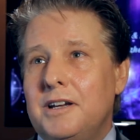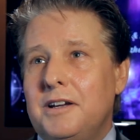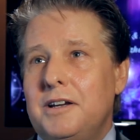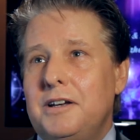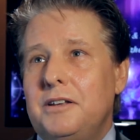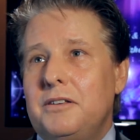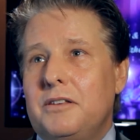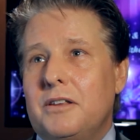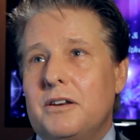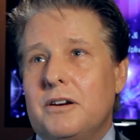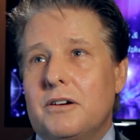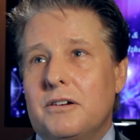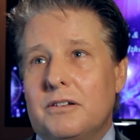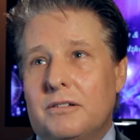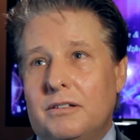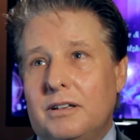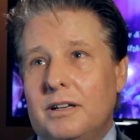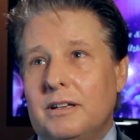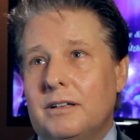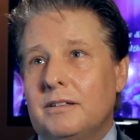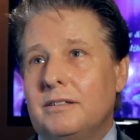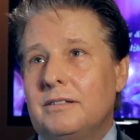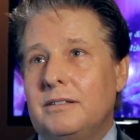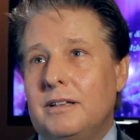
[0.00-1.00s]
that are
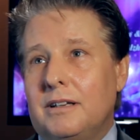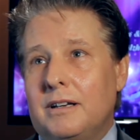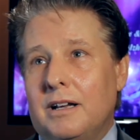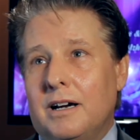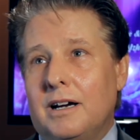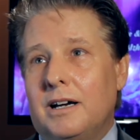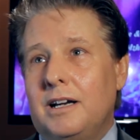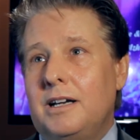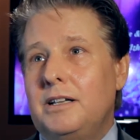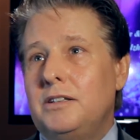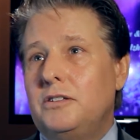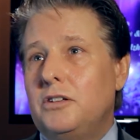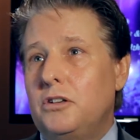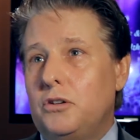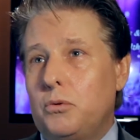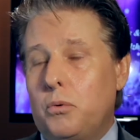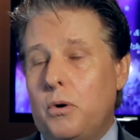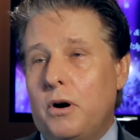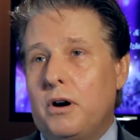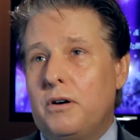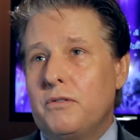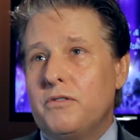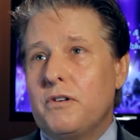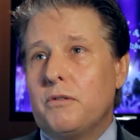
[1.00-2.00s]
6 to 9 to
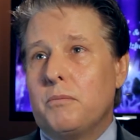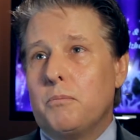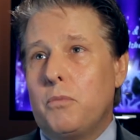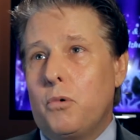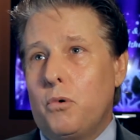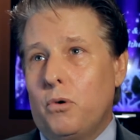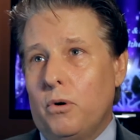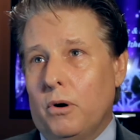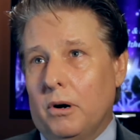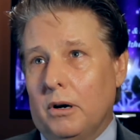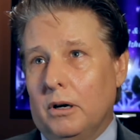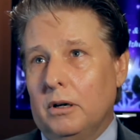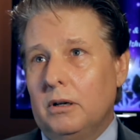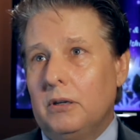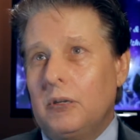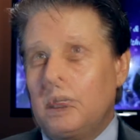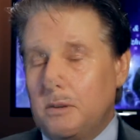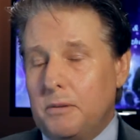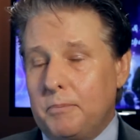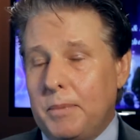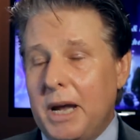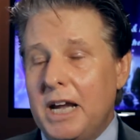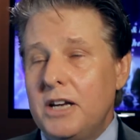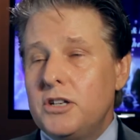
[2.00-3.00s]
12 or more
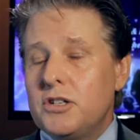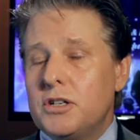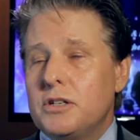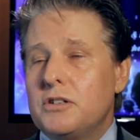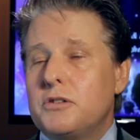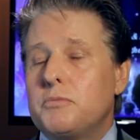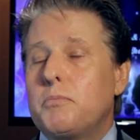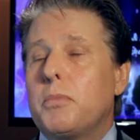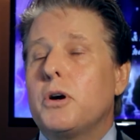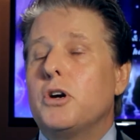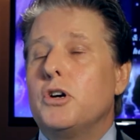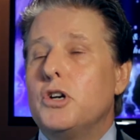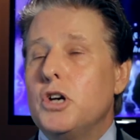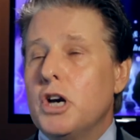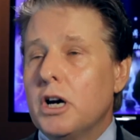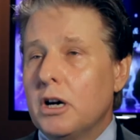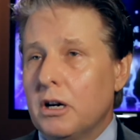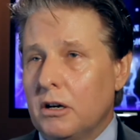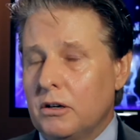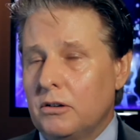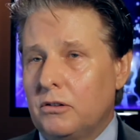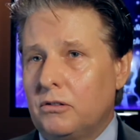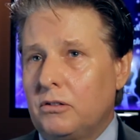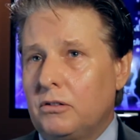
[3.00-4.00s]
patients per
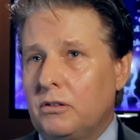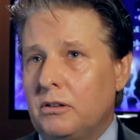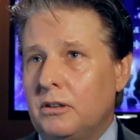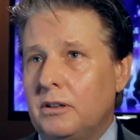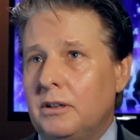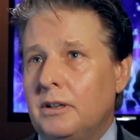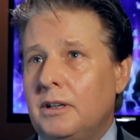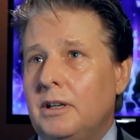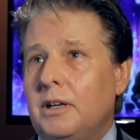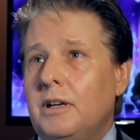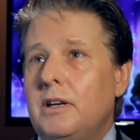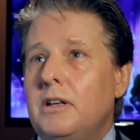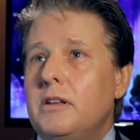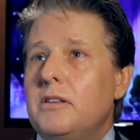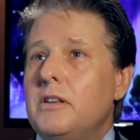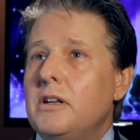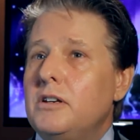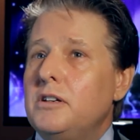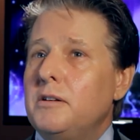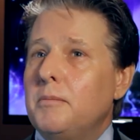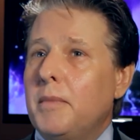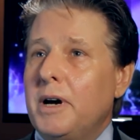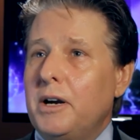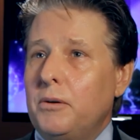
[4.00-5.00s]
nurse, then
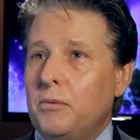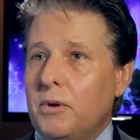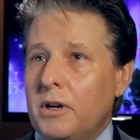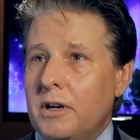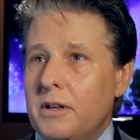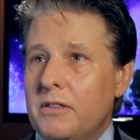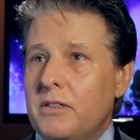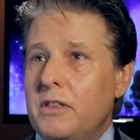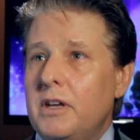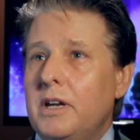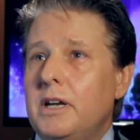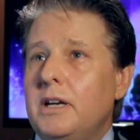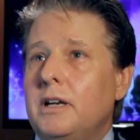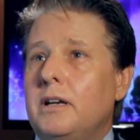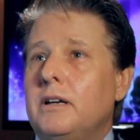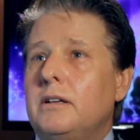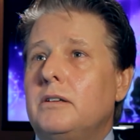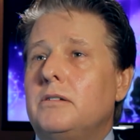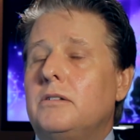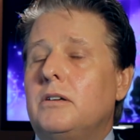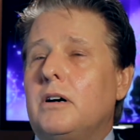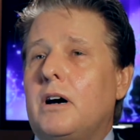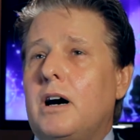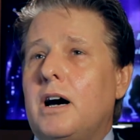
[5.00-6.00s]
you might want to
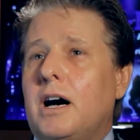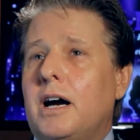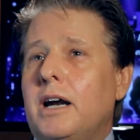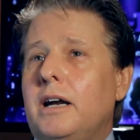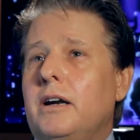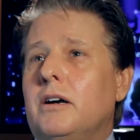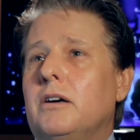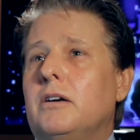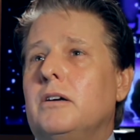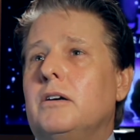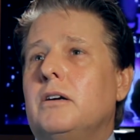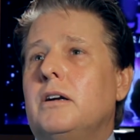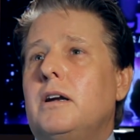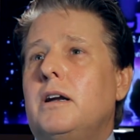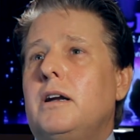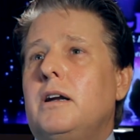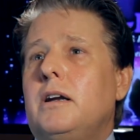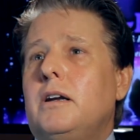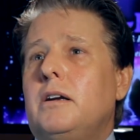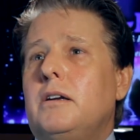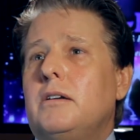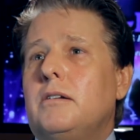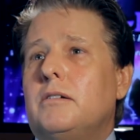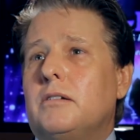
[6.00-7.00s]
think to hire
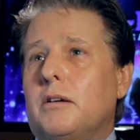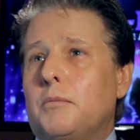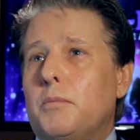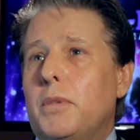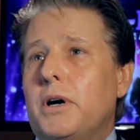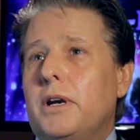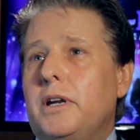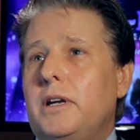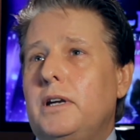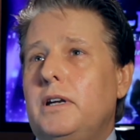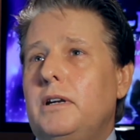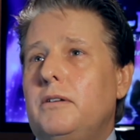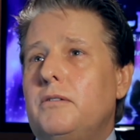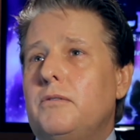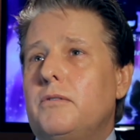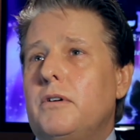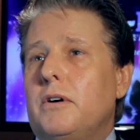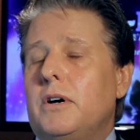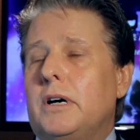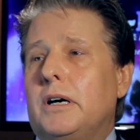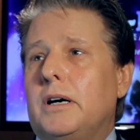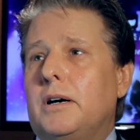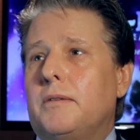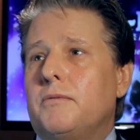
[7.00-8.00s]
somebody
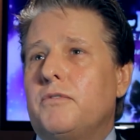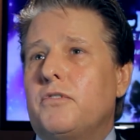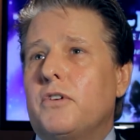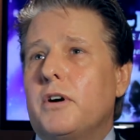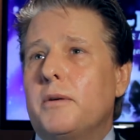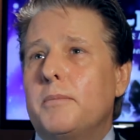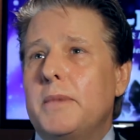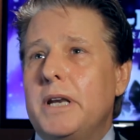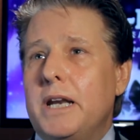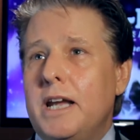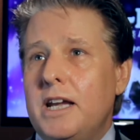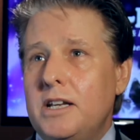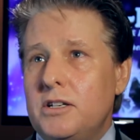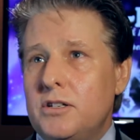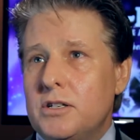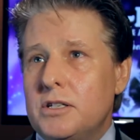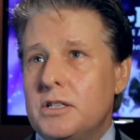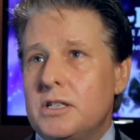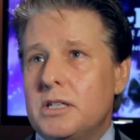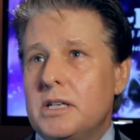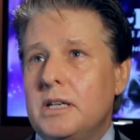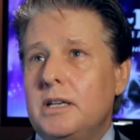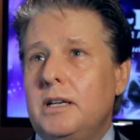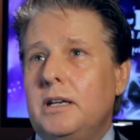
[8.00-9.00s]
from an
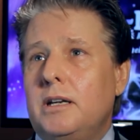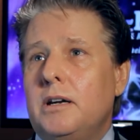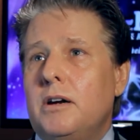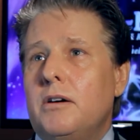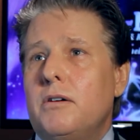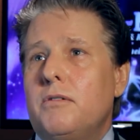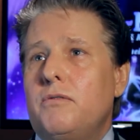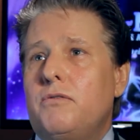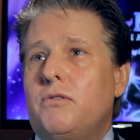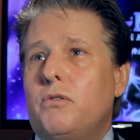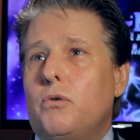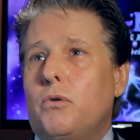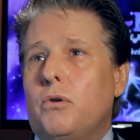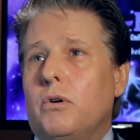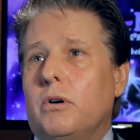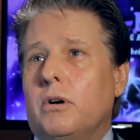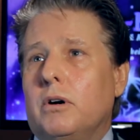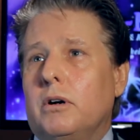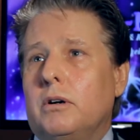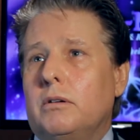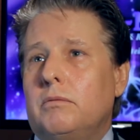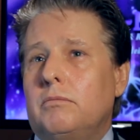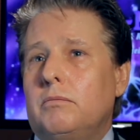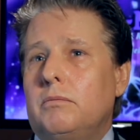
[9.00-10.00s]
agency
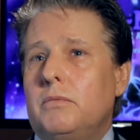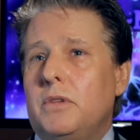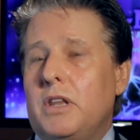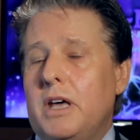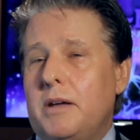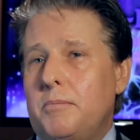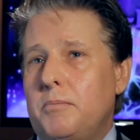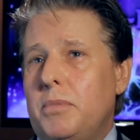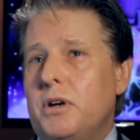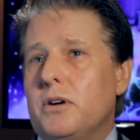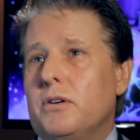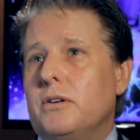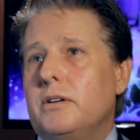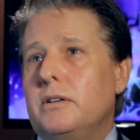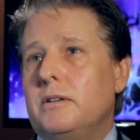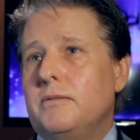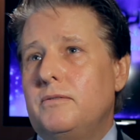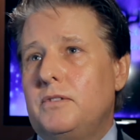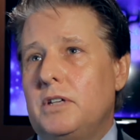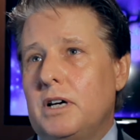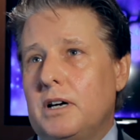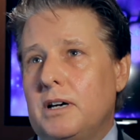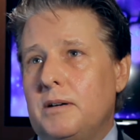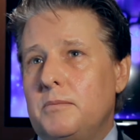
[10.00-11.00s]
for that period of
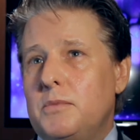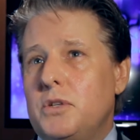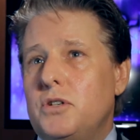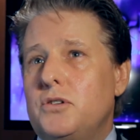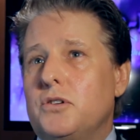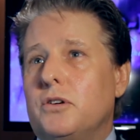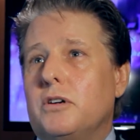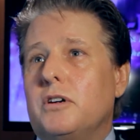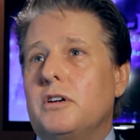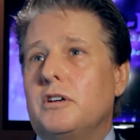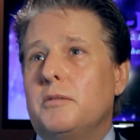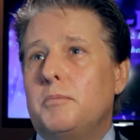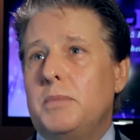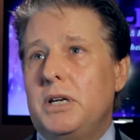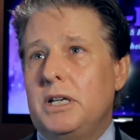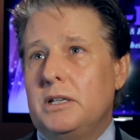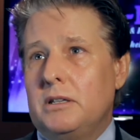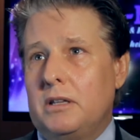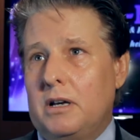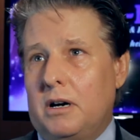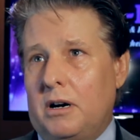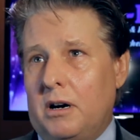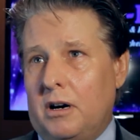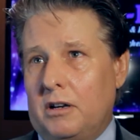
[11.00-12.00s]
time that you're going to be in
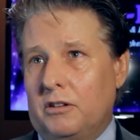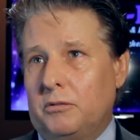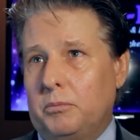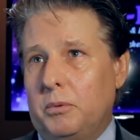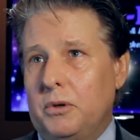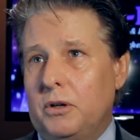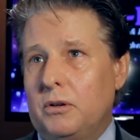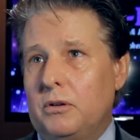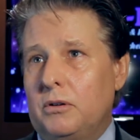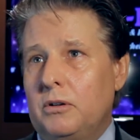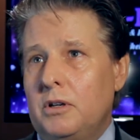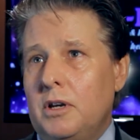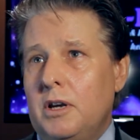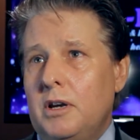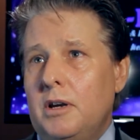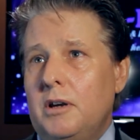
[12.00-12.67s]
the hospital.